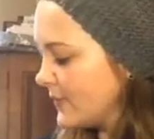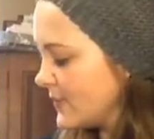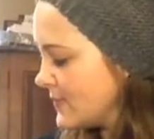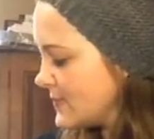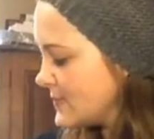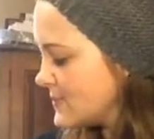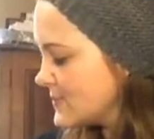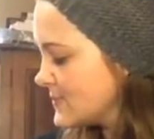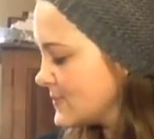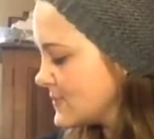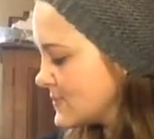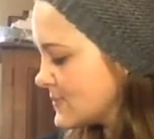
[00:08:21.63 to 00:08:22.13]

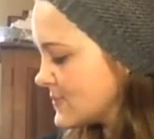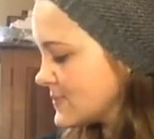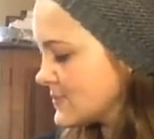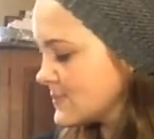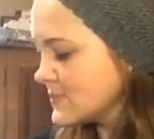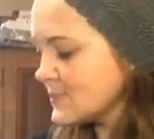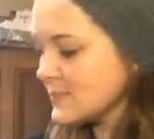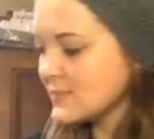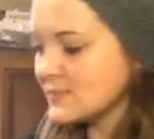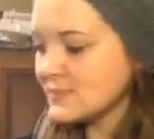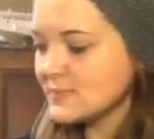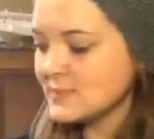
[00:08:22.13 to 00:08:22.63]

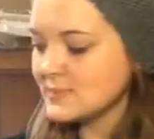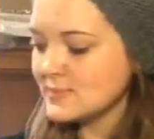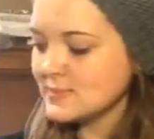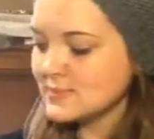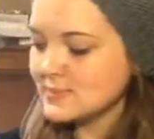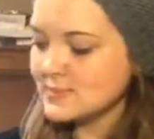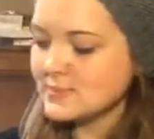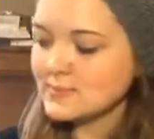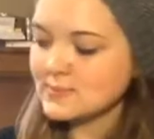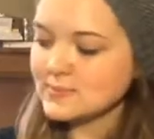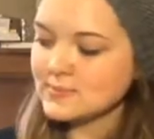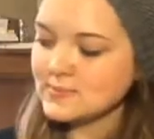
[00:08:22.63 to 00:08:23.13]

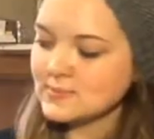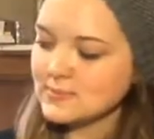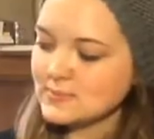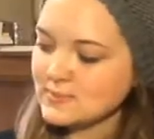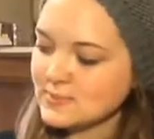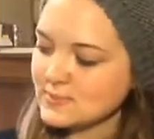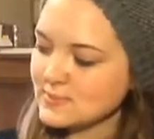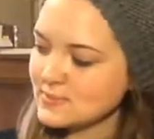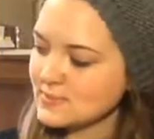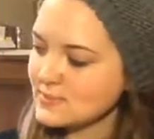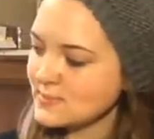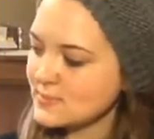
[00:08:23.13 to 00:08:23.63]

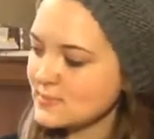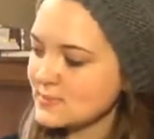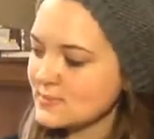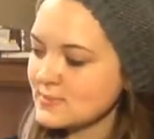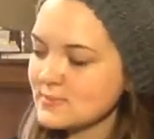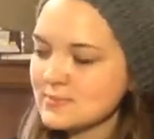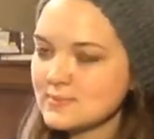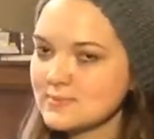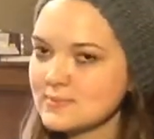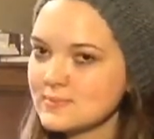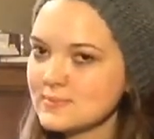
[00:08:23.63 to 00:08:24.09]
(silence)